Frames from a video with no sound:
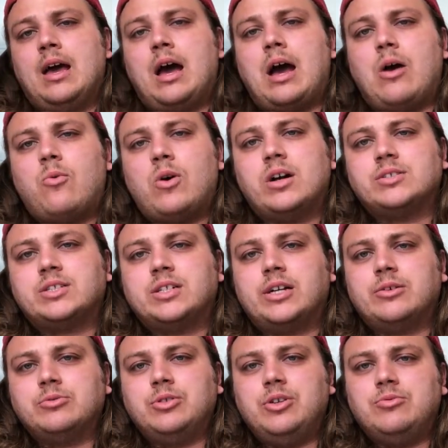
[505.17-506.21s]
I watched it
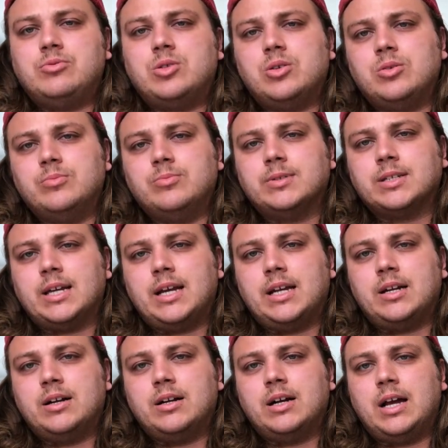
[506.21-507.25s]
on YouTube's
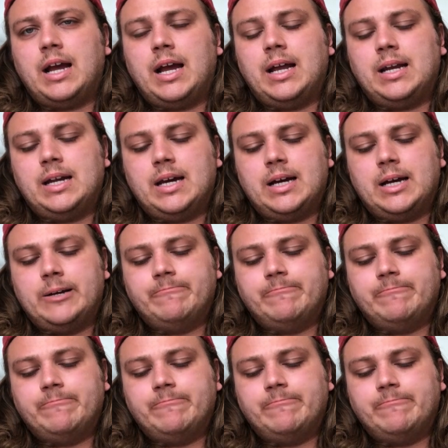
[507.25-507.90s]
later, and